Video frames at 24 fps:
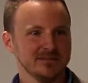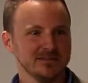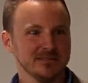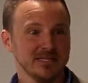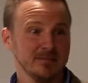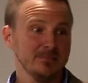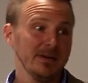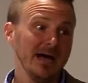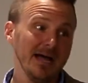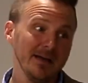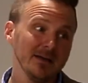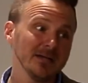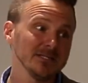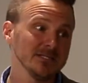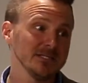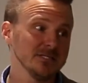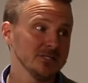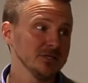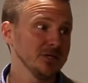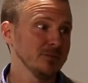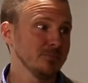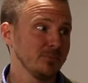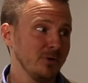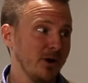They buy it because
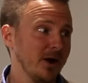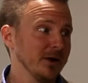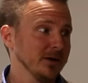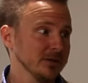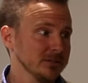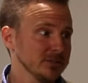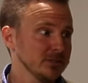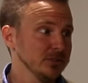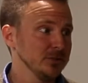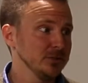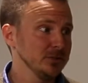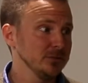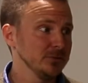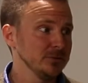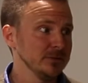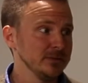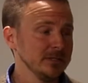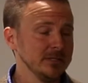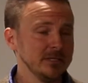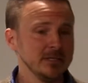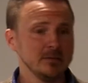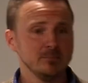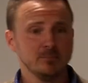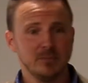it's a good product too,
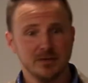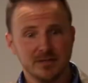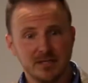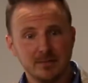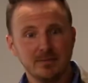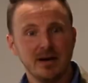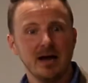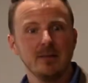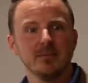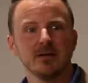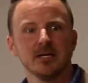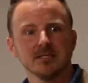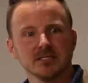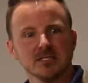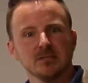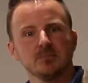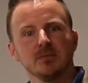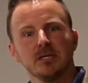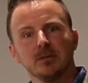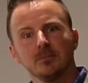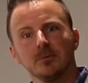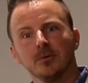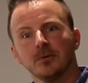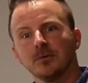but they buy because of the
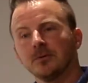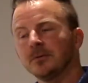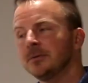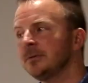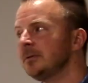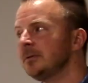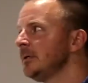people.